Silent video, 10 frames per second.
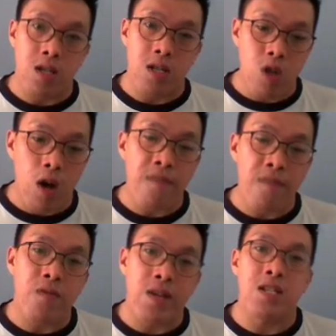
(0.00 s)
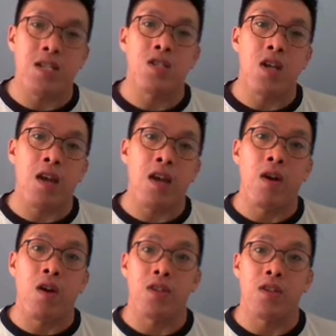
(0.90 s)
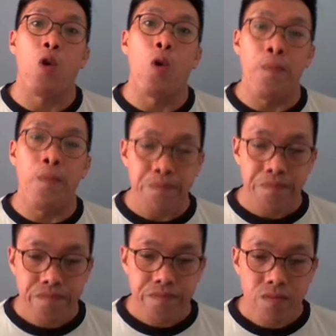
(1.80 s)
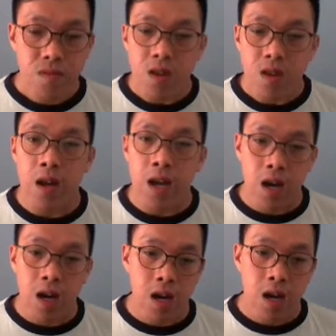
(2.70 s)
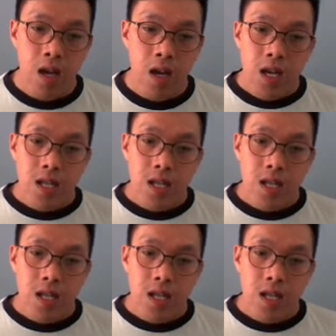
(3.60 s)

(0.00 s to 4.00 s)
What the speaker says: sought after residential area on its own, right?